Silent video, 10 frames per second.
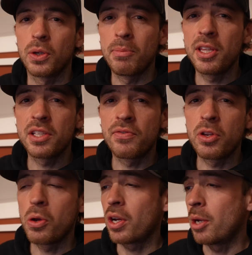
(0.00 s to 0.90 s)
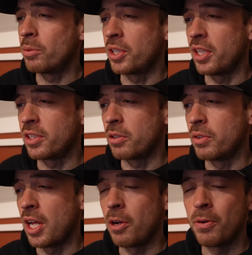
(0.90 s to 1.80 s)
So I made this video a couple days ago
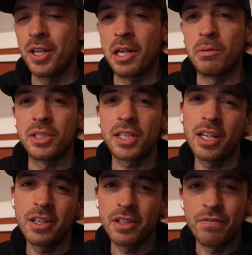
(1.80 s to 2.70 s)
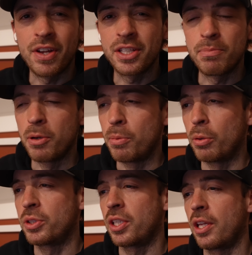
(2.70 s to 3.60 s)
now, and I was kind of on the fence about
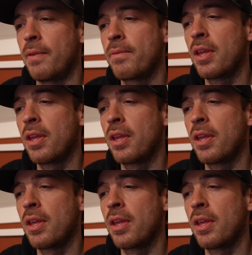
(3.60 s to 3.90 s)
posting it.